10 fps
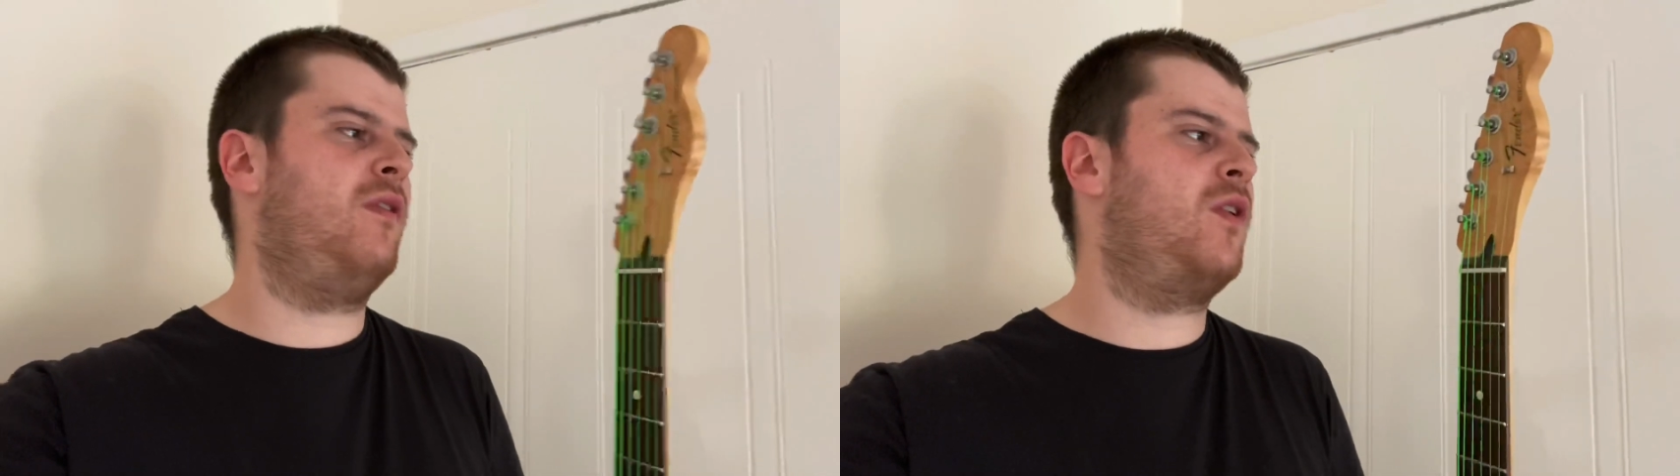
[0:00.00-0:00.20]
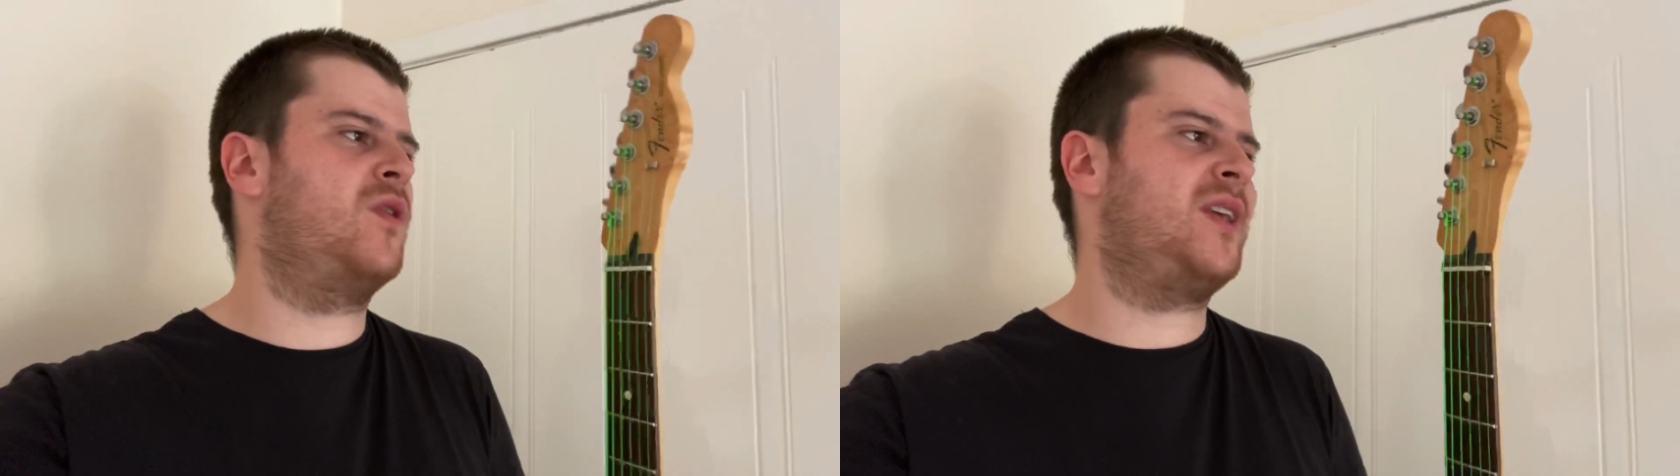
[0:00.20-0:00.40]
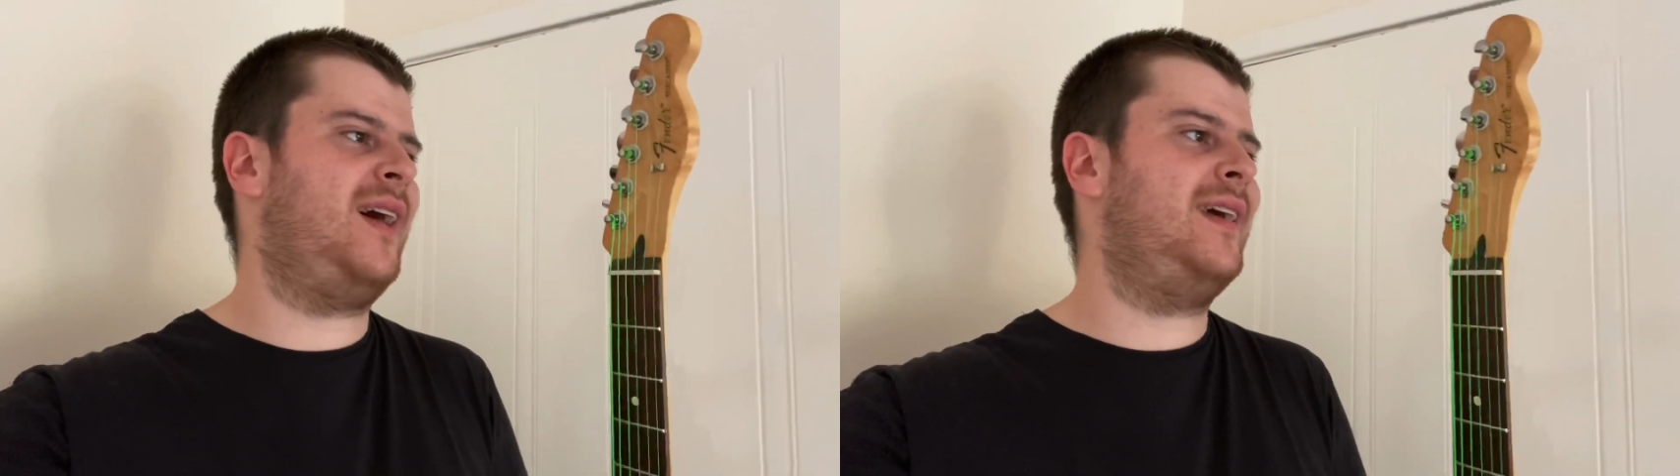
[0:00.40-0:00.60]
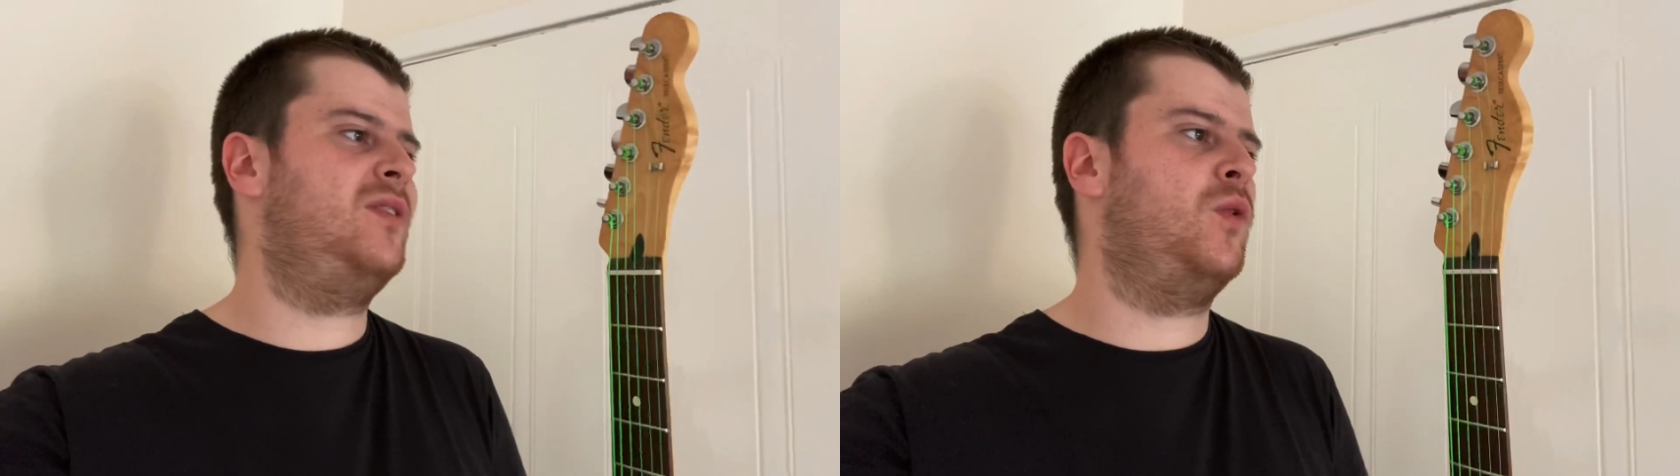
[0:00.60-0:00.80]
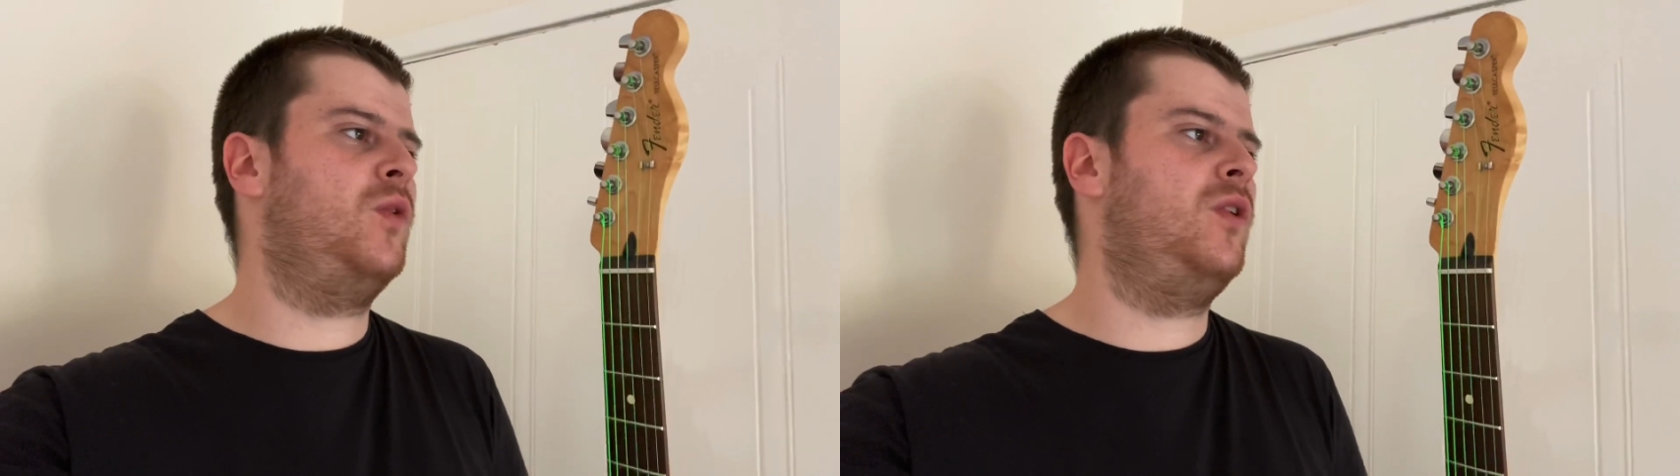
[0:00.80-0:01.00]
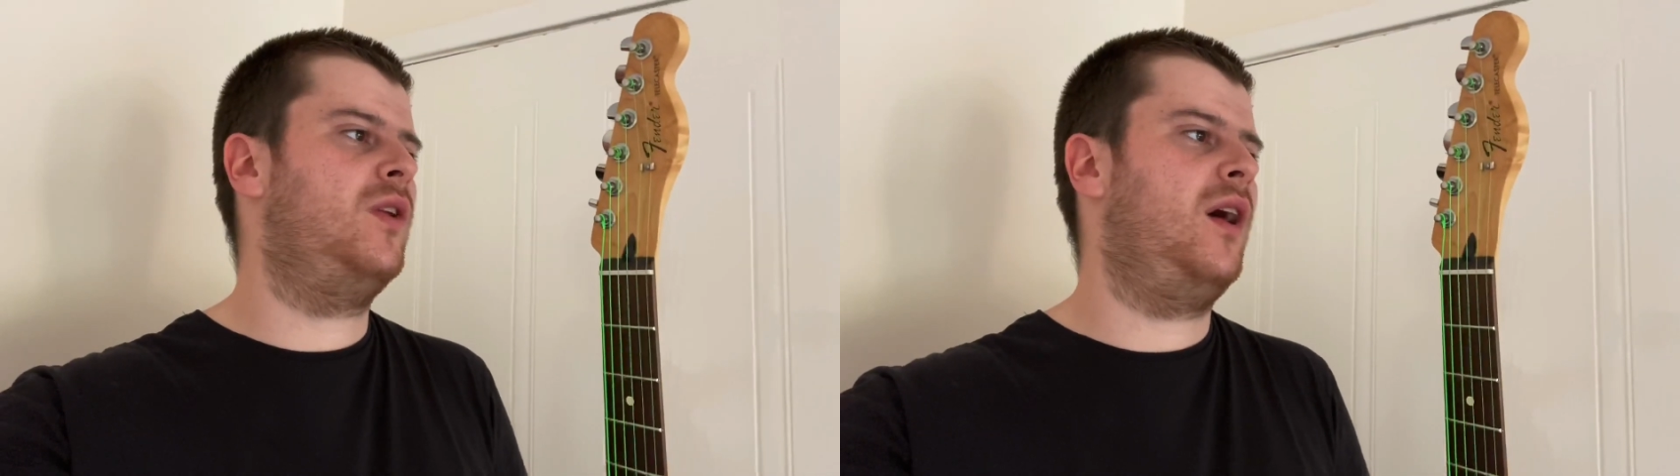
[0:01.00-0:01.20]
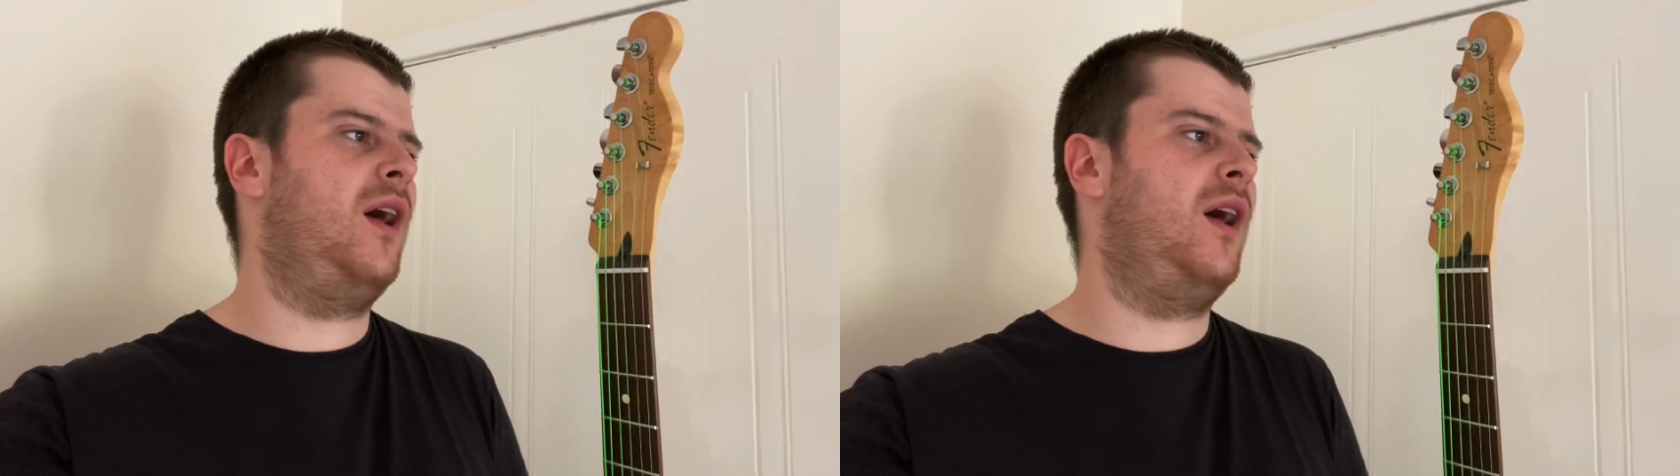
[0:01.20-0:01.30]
Of course, I don't